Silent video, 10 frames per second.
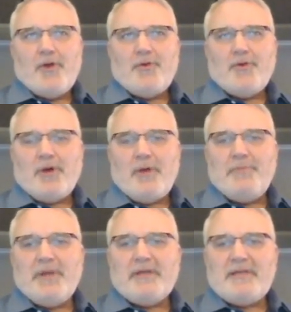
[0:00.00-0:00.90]
your
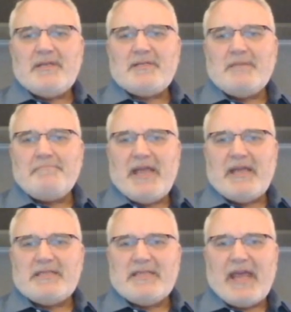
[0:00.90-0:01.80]
ability to
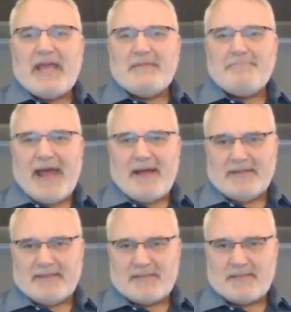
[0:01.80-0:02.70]
maintain
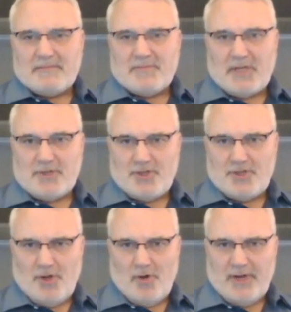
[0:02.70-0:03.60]
balance, such as
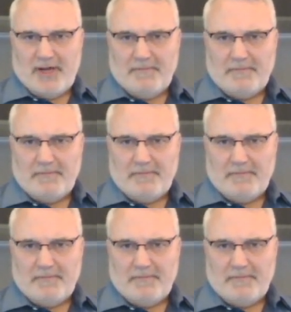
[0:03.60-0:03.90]
yoga,